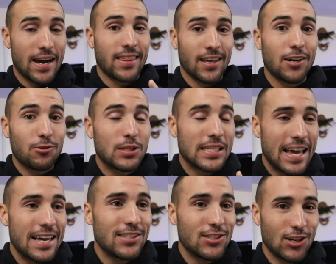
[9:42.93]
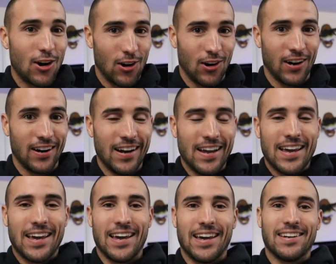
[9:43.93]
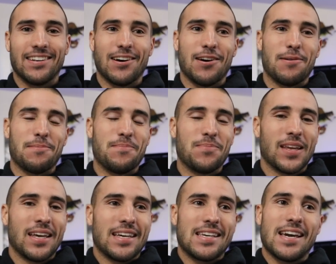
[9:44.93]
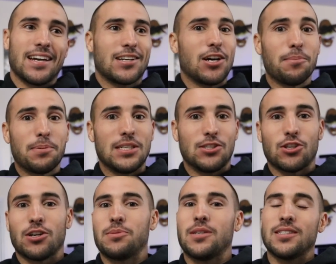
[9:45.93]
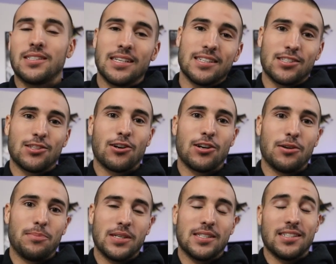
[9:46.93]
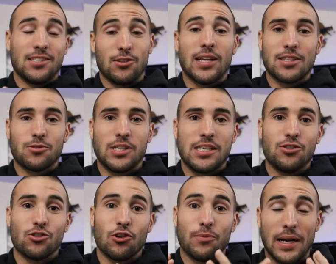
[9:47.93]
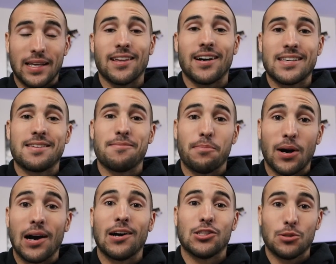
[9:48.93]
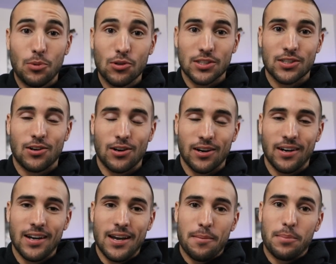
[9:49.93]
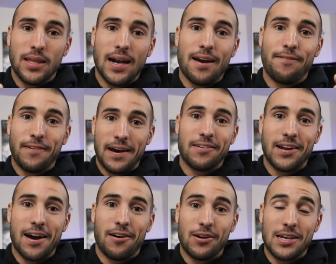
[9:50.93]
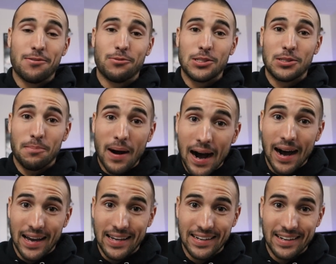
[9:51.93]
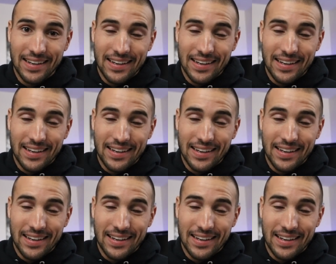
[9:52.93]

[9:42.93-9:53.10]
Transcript: I thought it was his car, and he had a company truck because he had started a business, so that's what he drove, but I thought he bought a sports car, but then I found out it was mine.